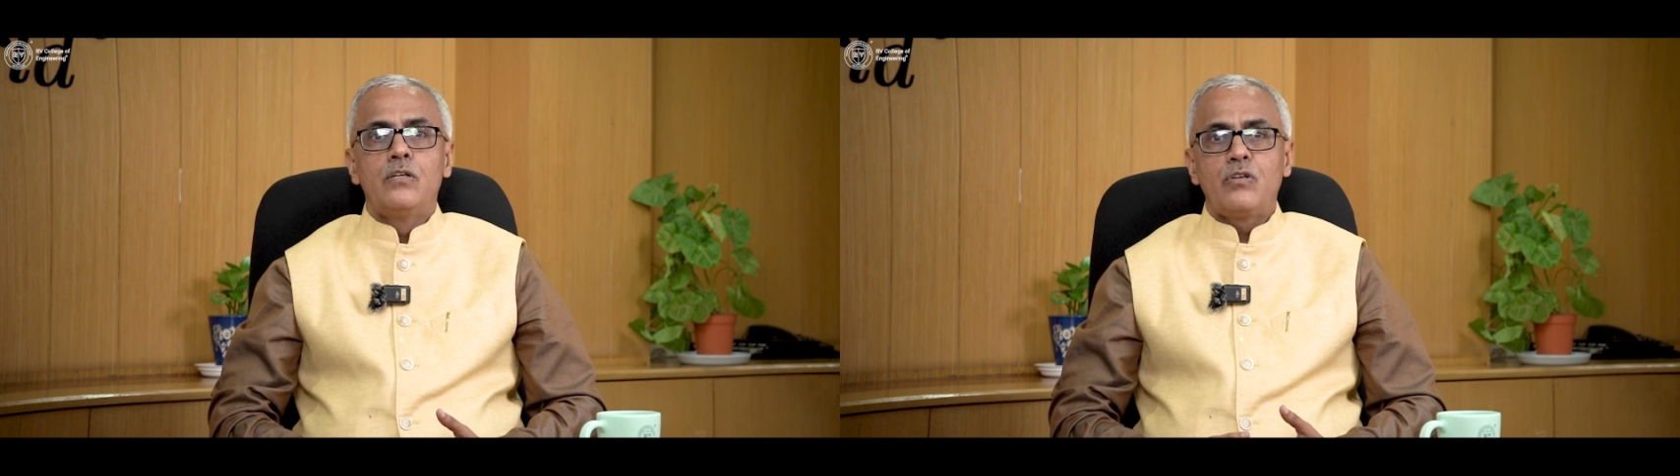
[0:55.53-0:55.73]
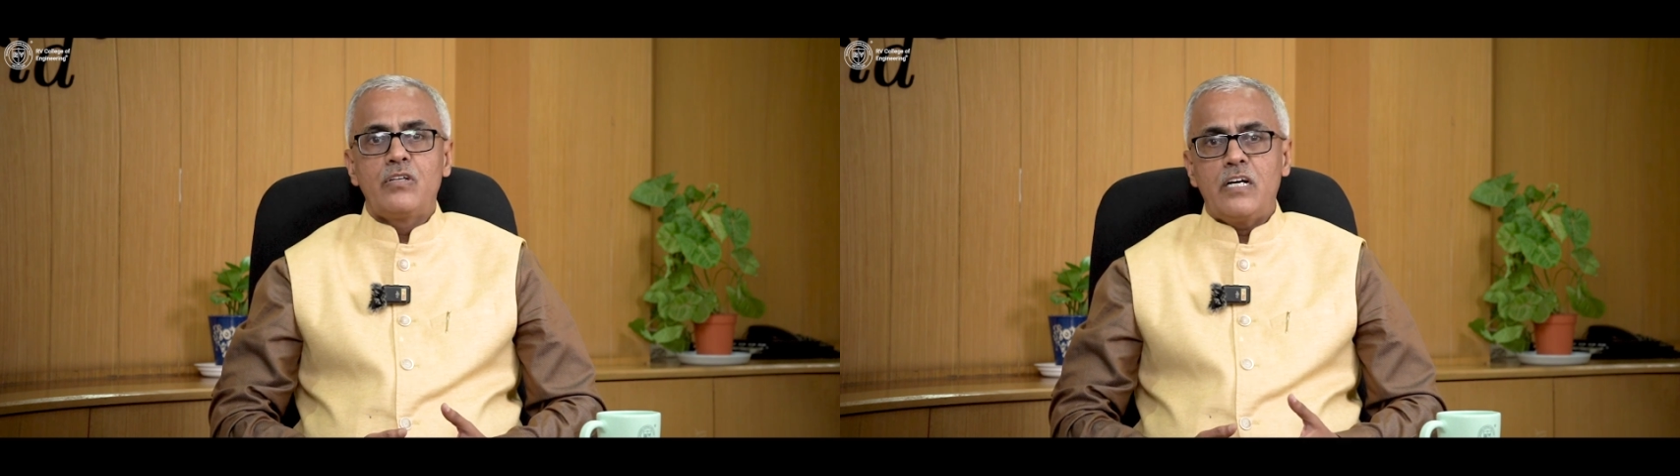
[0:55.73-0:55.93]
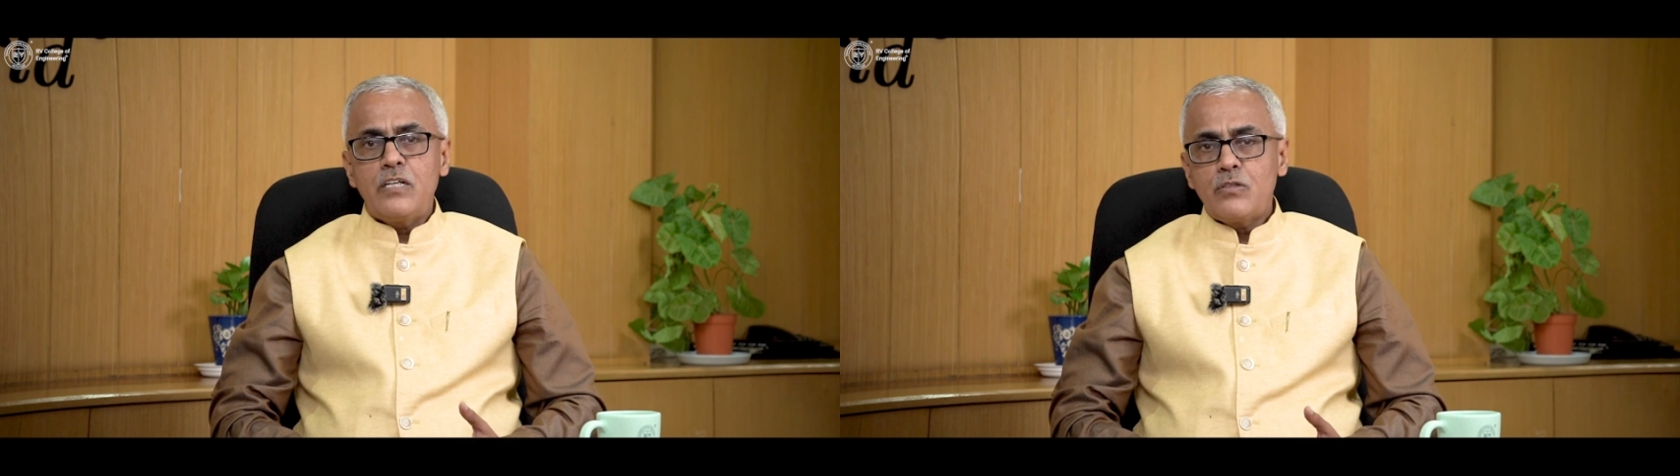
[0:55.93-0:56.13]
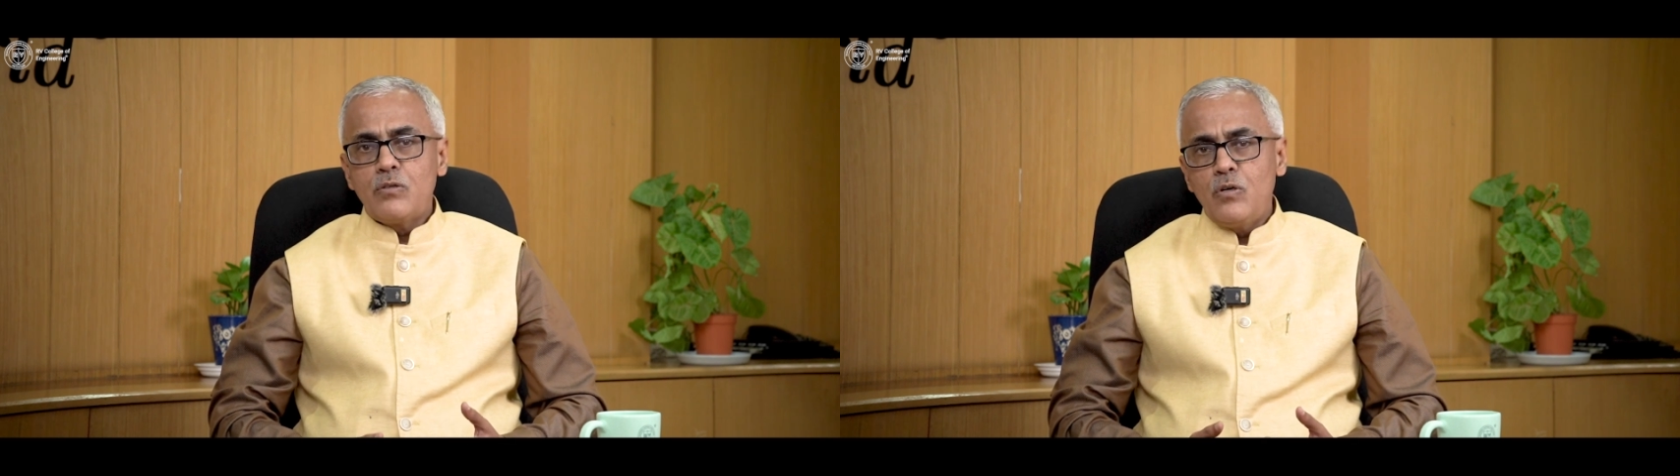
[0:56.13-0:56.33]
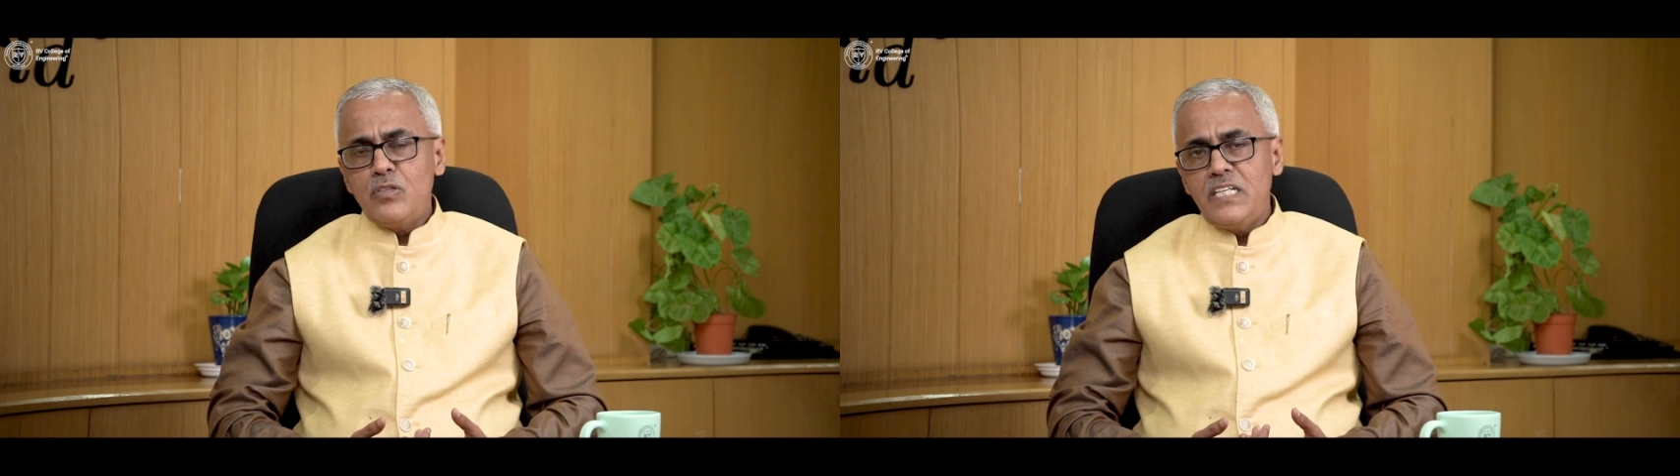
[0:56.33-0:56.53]
So in order
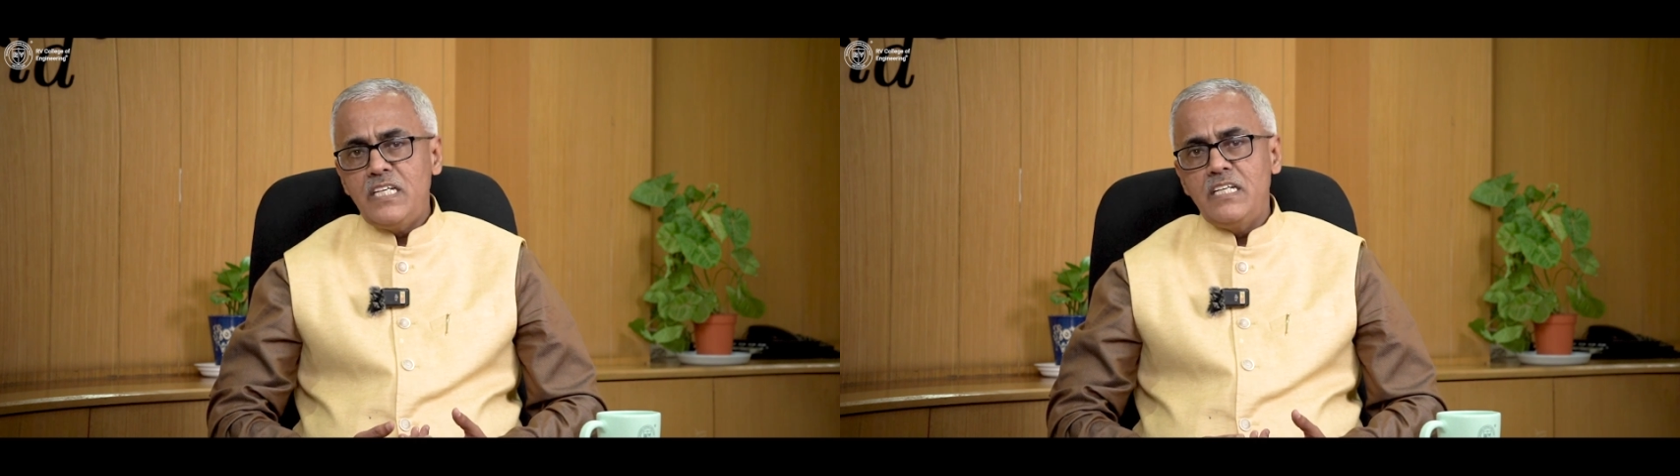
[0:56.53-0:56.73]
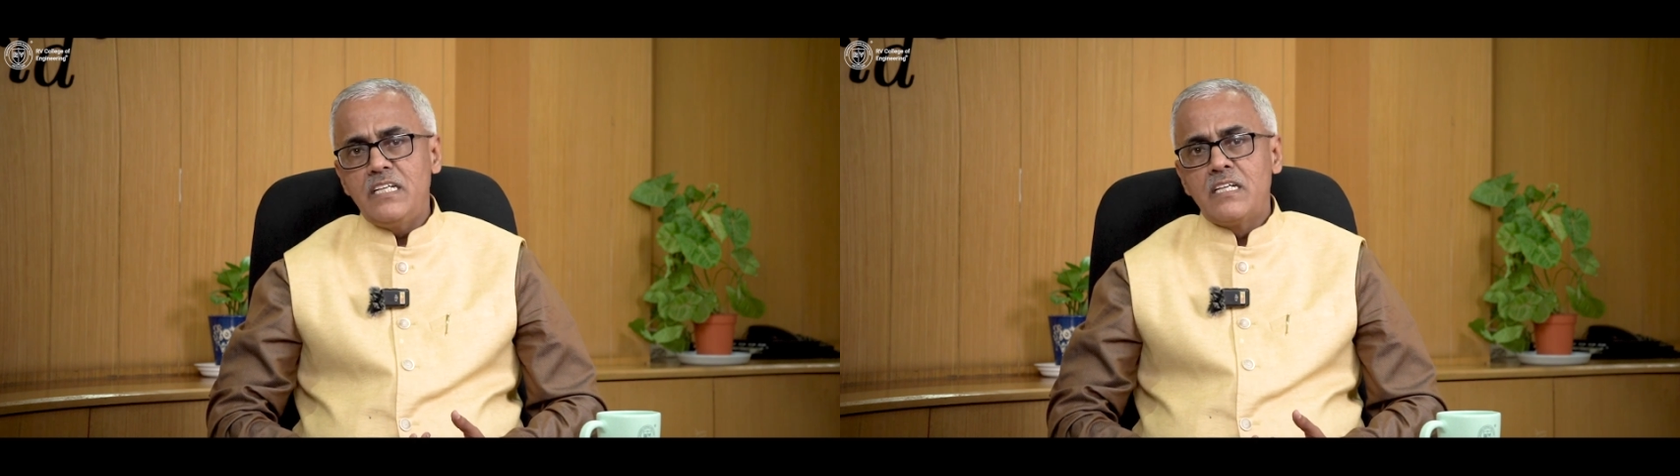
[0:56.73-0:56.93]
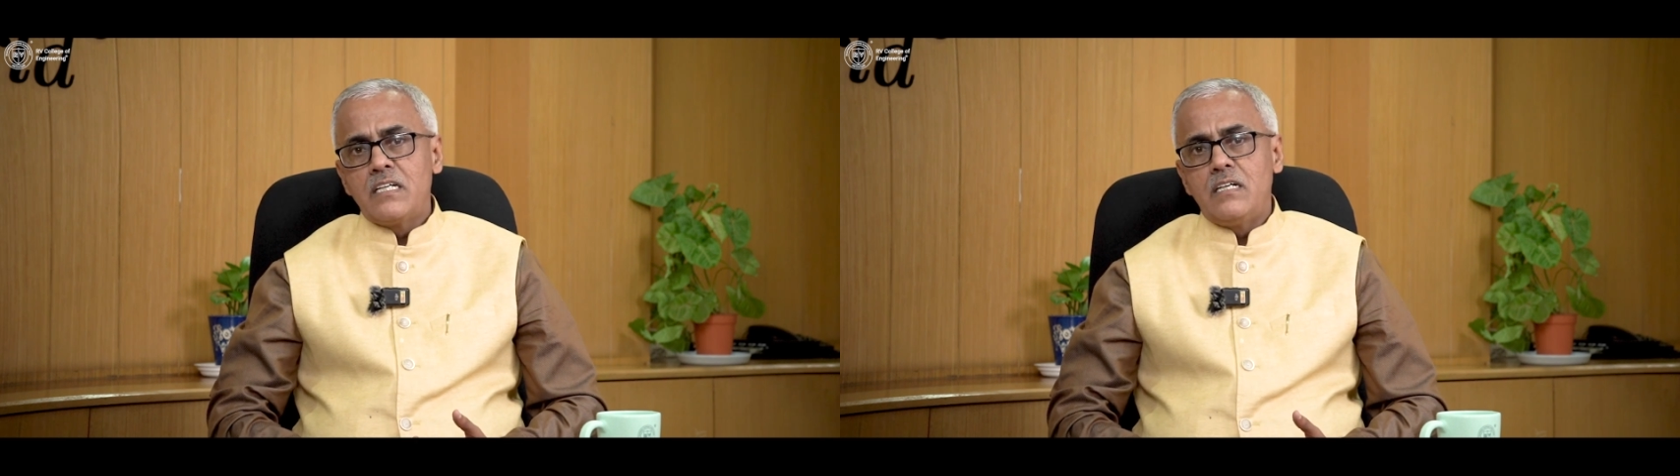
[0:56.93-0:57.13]
to know the